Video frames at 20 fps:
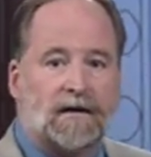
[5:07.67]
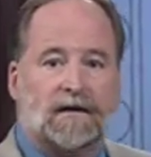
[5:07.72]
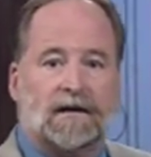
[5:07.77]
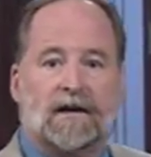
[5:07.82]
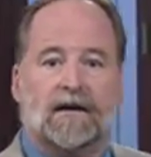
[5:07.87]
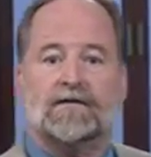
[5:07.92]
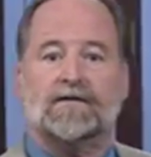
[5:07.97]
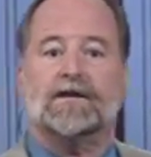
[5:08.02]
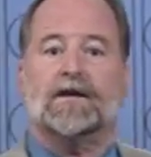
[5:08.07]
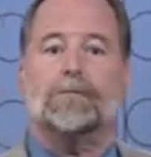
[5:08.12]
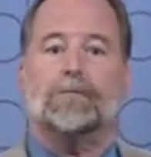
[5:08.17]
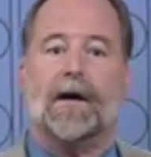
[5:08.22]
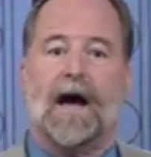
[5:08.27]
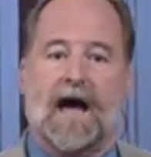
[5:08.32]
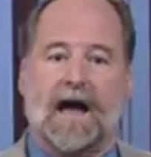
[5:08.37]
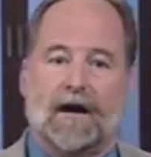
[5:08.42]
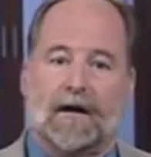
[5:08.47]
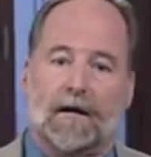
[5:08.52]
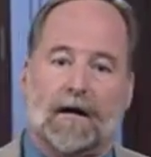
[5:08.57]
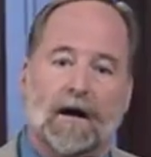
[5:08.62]
gives the
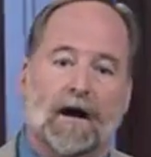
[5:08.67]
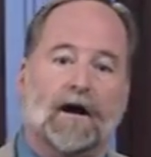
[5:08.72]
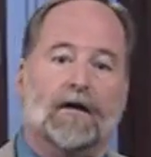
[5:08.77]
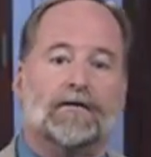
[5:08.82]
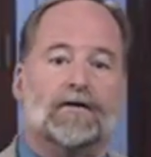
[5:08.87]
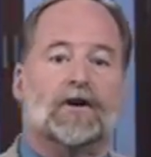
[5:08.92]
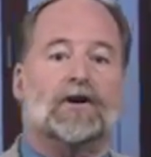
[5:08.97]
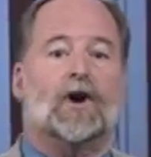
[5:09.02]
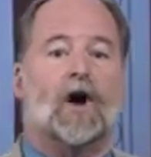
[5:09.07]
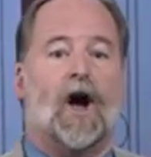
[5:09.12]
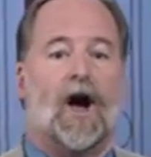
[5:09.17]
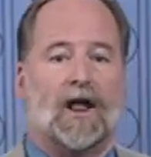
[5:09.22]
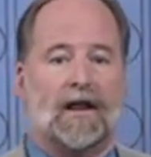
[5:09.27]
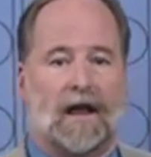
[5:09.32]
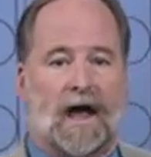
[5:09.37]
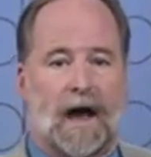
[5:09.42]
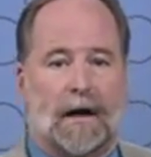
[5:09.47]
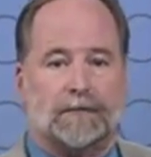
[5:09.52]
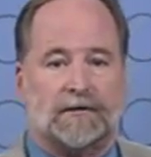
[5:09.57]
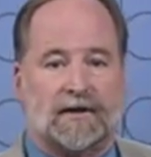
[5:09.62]
buyer of the call
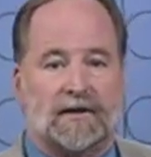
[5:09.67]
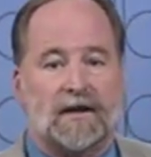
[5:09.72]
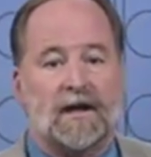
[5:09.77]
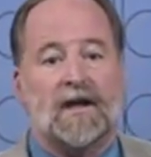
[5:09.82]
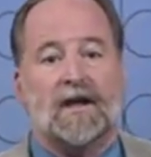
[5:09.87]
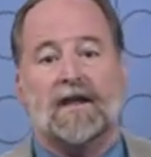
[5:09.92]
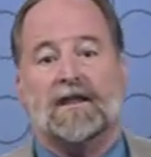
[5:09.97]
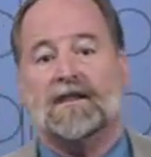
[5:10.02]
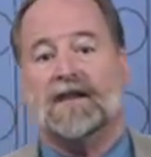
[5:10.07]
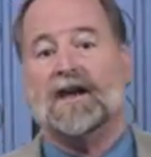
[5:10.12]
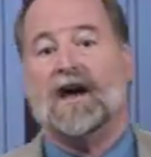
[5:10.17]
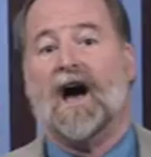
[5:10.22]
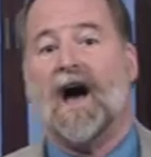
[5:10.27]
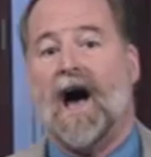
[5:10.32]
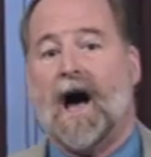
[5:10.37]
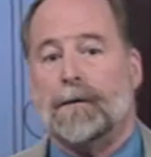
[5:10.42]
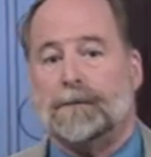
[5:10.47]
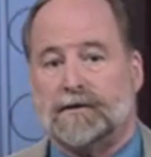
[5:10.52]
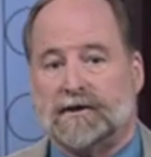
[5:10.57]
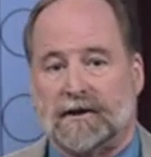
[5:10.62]
option the
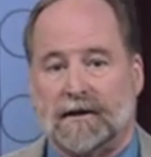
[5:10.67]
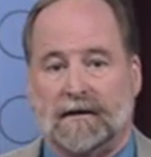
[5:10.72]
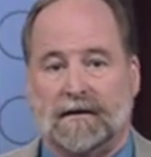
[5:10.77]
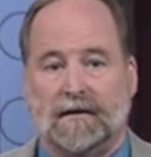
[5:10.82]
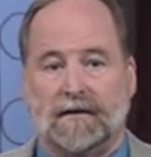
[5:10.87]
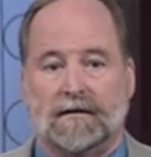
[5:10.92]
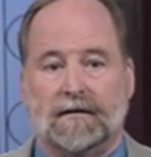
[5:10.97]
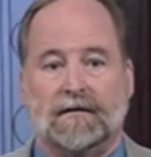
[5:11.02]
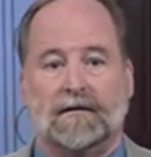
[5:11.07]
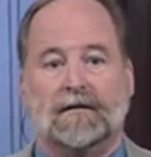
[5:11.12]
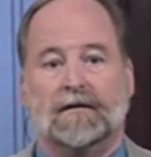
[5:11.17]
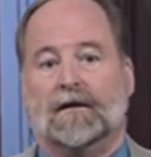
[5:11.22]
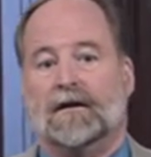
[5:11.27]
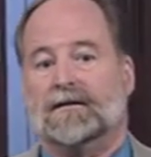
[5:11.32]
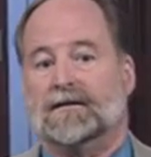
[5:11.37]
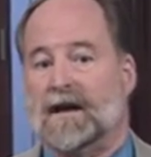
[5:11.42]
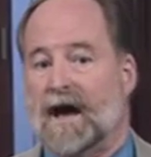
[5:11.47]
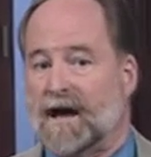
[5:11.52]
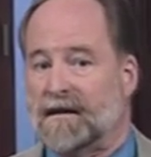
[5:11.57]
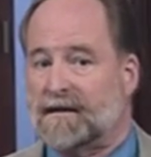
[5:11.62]
option
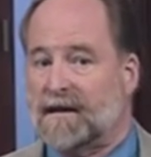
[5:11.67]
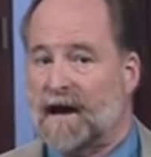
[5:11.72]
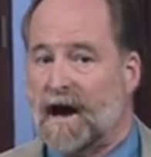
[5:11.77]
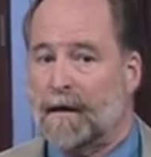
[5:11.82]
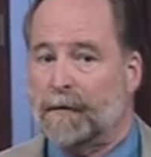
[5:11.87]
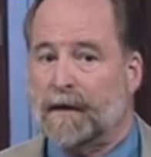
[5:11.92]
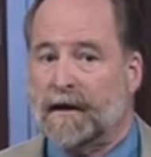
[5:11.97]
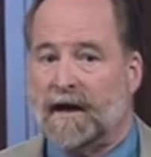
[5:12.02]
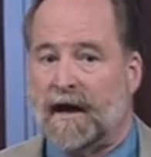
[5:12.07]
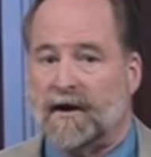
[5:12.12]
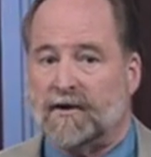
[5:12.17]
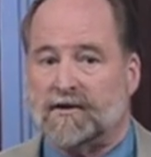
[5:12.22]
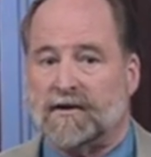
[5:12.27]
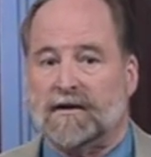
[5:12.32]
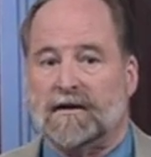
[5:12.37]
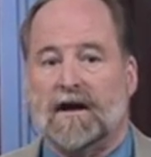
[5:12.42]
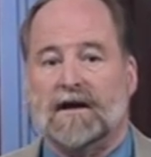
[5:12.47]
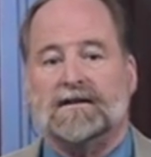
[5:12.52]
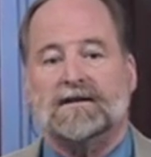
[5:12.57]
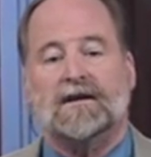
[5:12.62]
not the
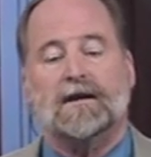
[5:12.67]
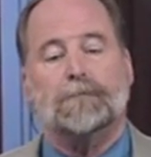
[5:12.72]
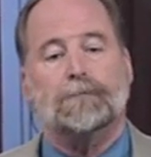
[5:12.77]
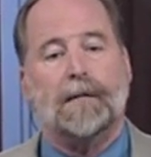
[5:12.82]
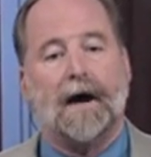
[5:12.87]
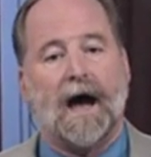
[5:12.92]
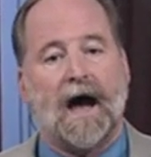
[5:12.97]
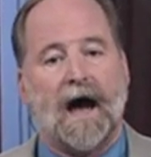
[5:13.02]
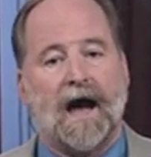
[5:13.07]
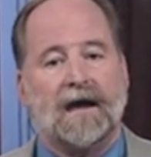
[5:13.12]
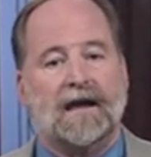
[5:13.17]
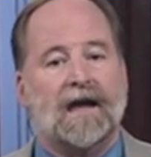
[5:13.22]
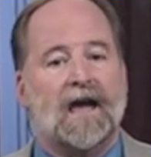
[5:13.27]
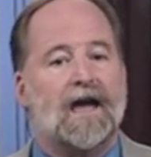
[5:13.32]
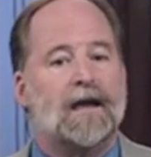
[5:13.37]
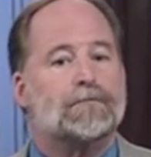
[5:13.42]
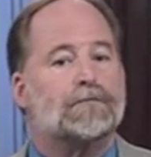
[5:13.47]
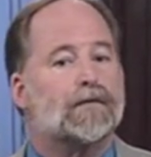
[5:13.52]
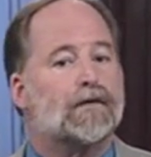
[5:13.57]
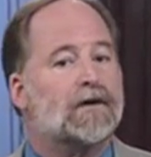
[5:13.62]
obligation, to buy
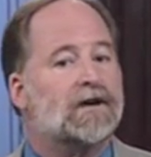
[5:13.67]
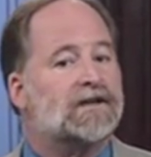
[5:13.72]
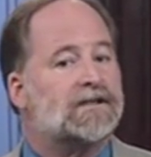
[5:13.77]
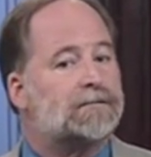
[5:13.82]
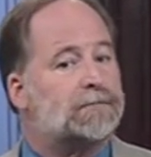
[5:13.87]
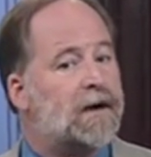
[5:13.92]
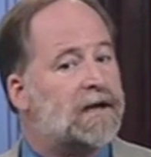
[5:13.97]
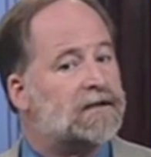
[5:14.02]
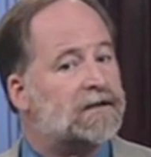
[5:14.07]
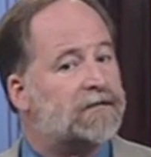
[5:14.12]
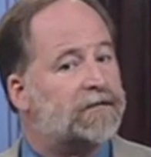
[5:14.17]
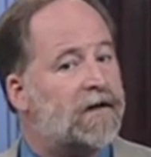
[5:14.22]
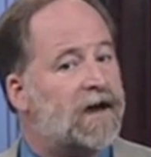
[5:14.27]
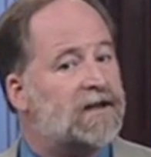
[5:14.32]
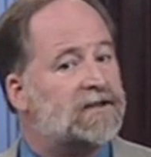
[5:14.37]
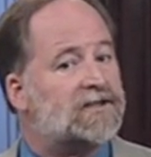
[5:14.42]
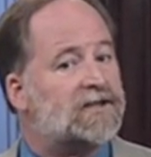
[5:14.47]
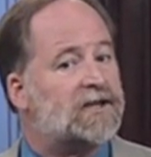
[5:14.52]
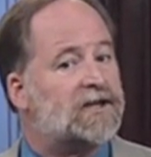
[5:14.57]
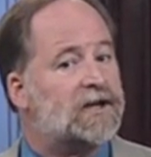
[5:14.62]
a
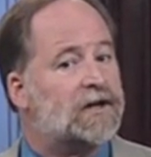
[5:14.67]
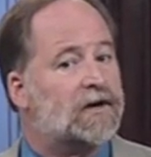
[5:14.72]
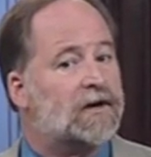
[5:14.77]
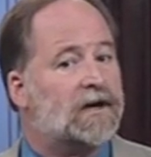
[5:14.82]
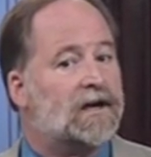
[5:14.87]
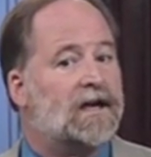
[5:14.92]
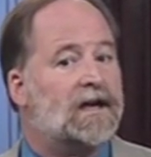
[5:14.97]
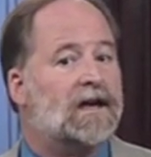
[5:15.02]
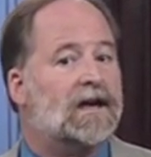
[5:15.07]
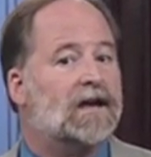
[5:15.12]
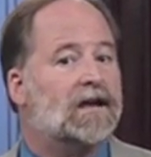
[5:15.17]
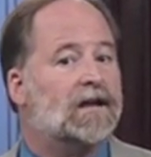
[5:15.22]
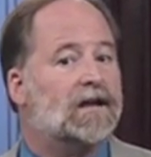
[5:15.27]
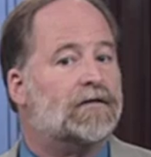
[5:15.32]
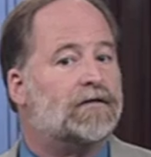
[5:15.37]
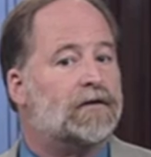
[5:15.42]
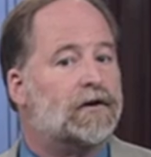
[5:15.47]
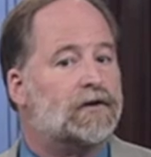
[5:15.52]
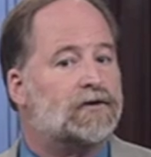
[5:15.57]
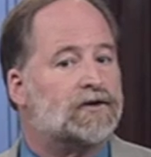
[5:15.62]
pre-specified security in the
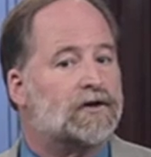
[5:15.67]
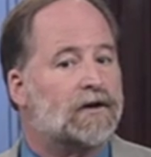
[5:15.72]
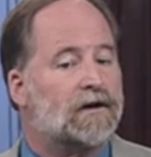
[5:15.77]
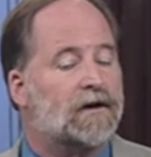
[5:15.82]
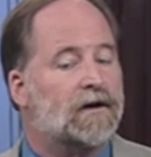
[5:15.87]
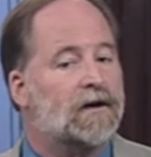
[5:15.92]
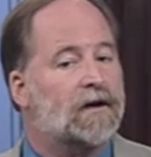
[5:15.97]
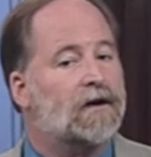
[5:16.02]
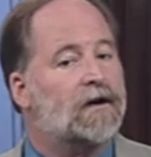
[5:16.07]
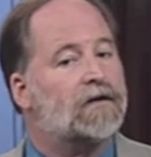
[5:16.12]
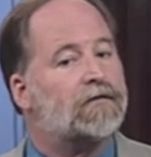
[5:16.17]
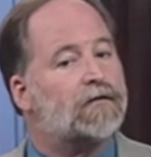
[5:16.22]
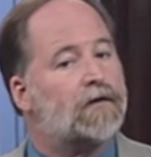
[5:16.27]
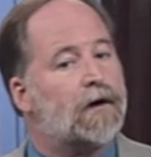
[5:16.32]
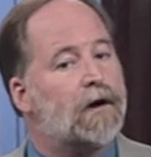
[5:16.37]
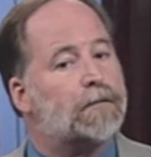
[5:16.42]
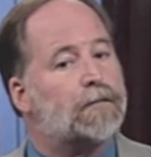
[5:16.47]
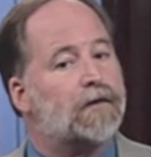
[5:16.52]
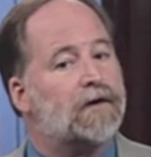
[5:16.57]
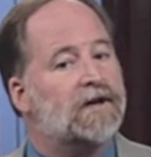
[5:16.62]
future
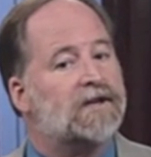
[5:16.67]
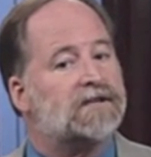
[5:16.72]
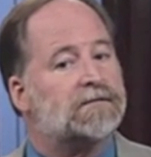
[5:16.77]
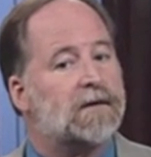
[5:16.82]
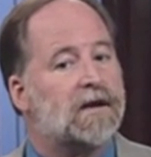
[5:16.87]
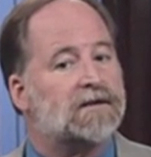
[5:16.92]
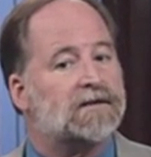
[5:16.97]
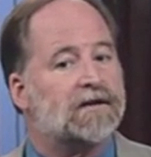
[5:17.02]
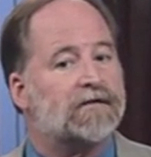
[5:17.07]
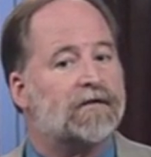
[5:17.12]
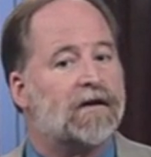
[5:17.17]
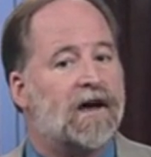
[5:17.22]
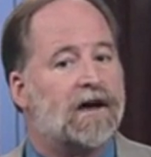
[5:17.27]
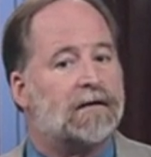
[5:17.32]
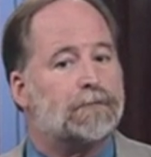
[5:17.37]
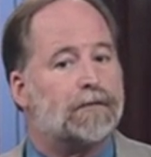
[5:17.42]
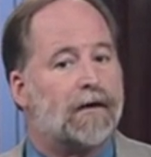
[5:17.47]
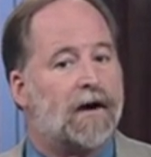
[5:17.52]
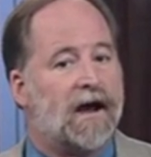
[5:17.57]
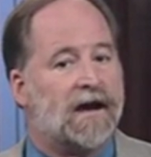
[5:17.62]
for a
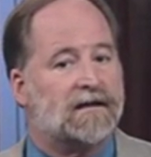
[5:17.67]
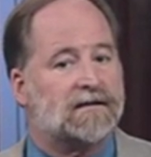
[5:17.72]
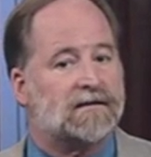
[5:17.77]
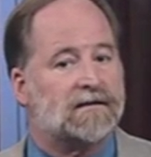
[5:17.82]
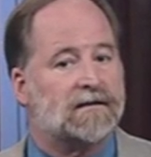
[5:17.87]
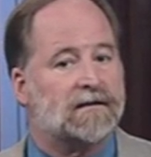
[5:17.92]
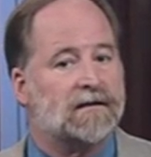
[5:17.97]
pre-specified price.